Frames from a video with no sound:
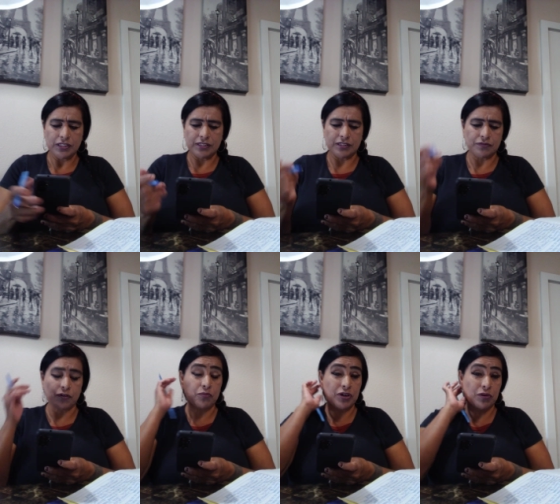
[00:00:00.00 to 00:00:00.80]
This is
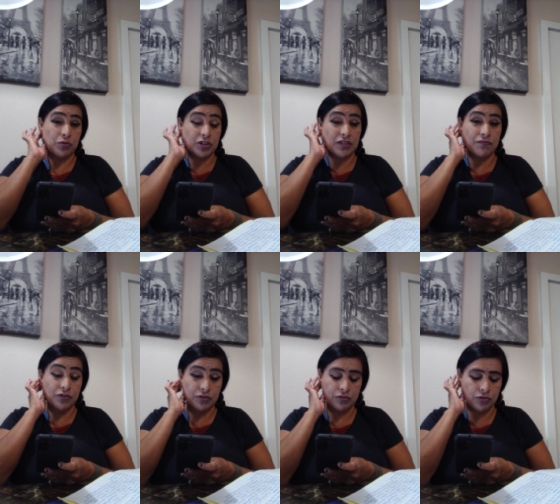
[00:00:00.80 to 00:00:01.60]
for we are working
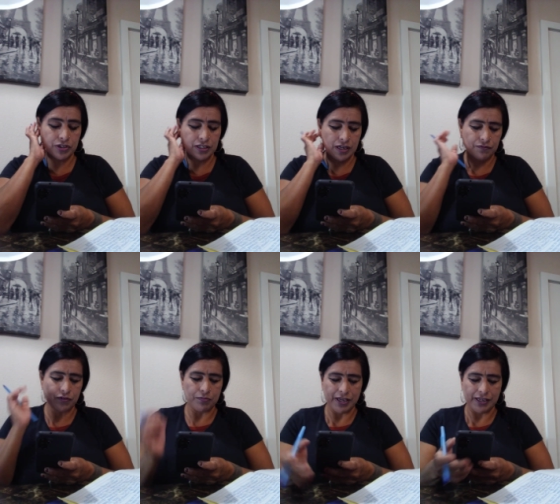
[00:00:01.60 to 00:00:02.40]
for the Lord and not
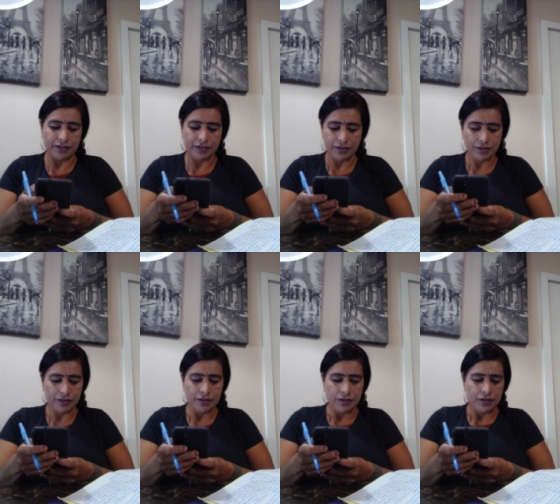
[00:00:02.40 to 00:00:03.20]
for men,
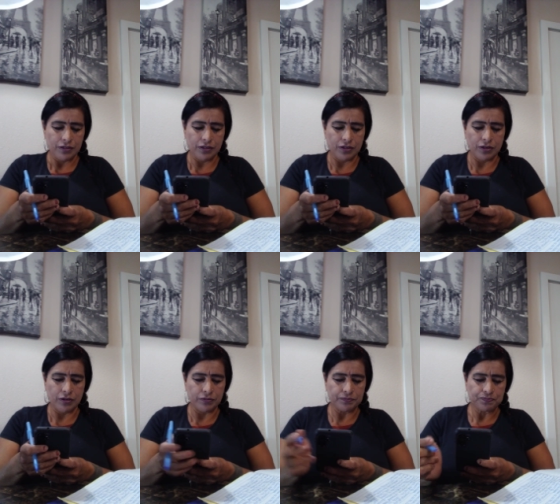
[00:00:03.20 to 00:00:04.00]
you
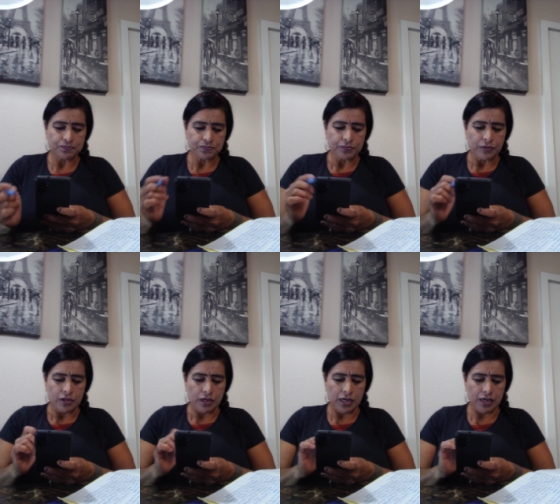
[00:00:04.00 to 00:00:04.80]
know.
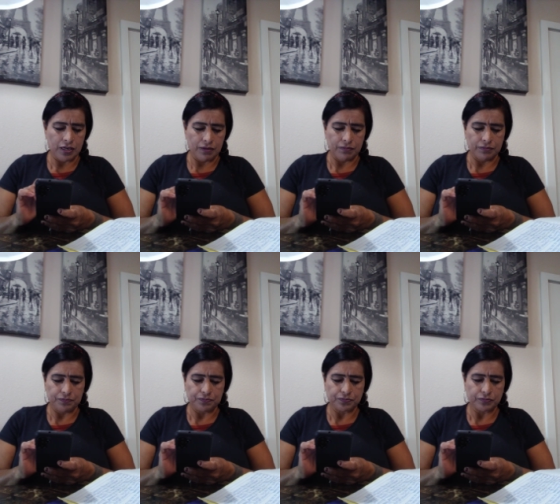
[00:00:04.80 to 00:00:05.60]

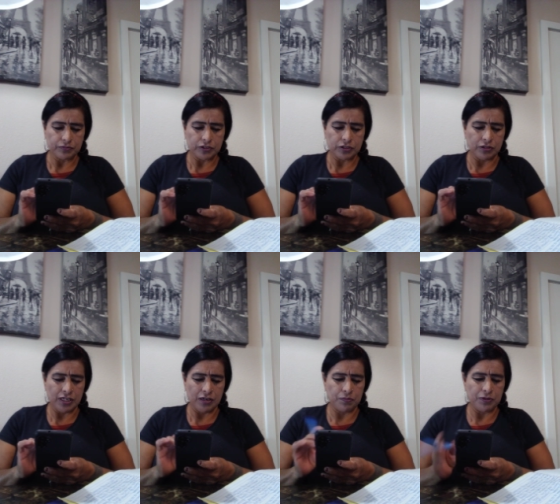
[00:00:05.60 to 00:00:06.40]
So
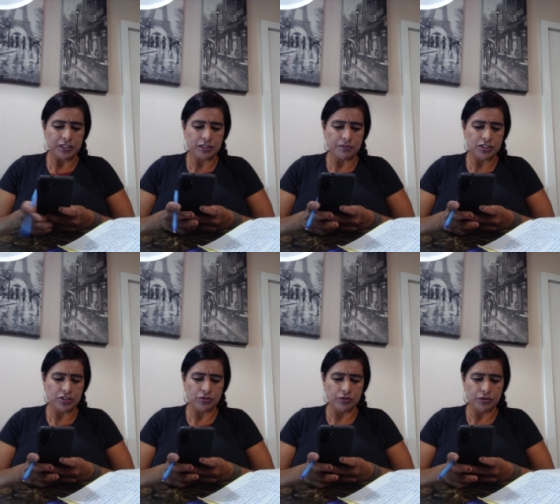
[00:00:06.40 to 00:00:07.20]
now it brings me
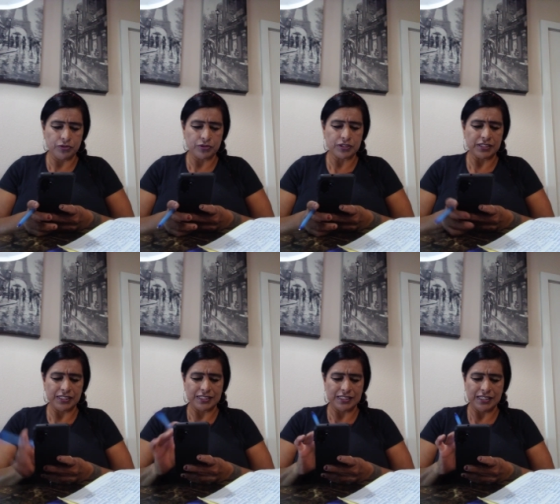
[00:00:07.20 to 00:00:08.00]
to Luke
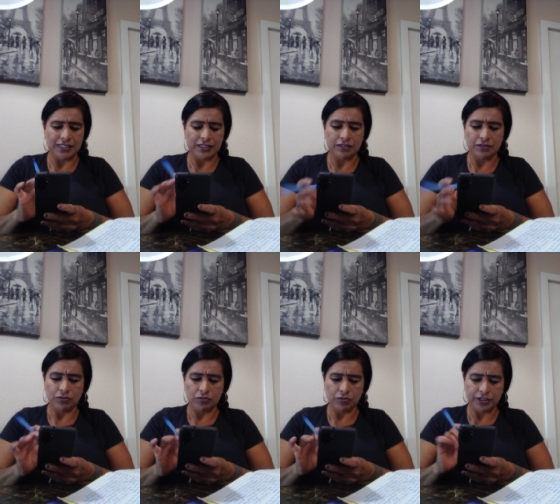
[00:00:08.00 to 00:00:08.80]

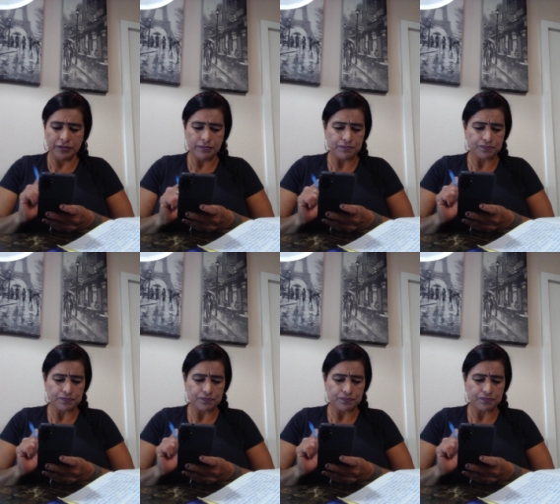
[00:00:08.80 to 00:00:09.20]
16:1.